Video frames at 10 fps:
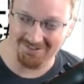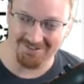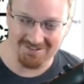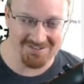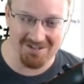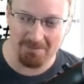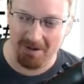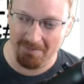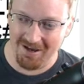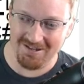this thing
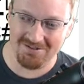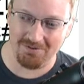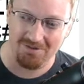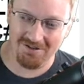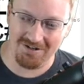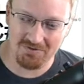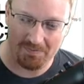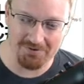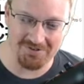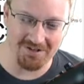about Mindstorm that you guys were
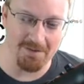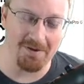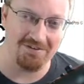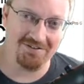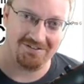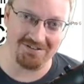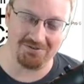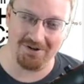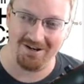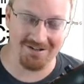posting up. I thought that's
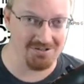great.